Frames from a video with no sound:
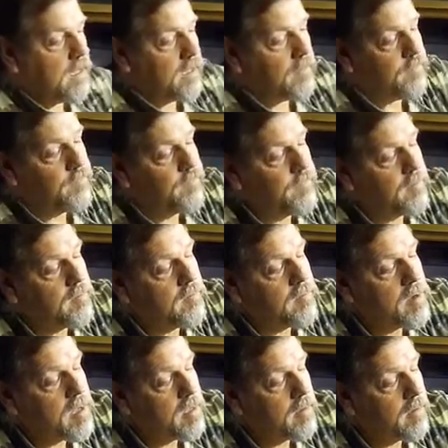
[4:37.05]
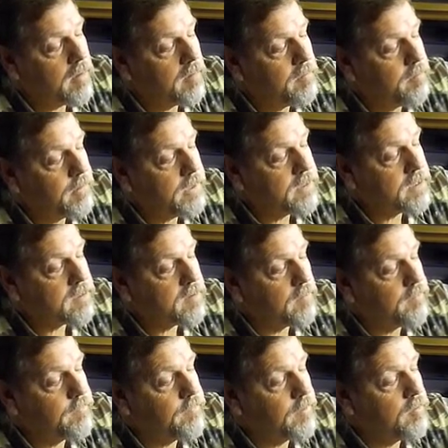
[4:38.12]
a few pieces
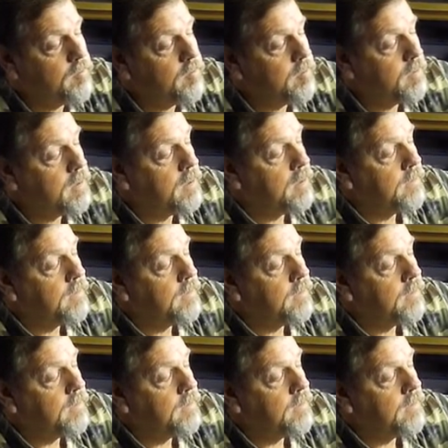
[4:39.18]
of foam